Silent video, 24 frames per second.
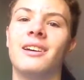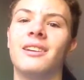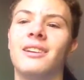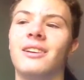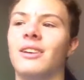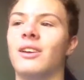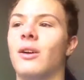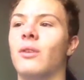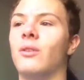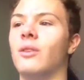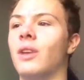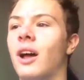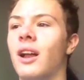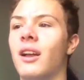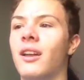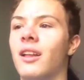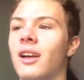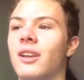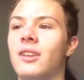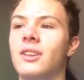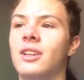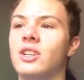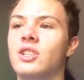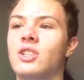Not a
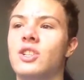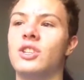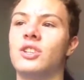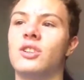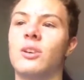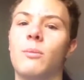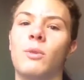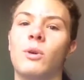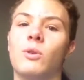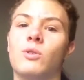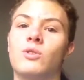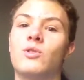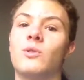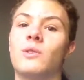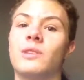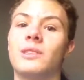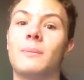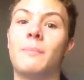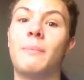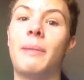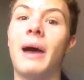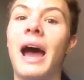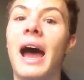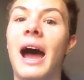lot of legendaries come close to
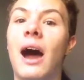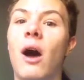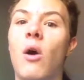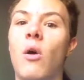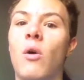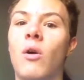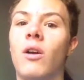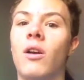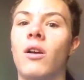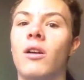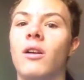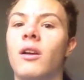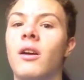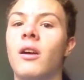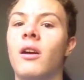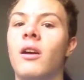its power.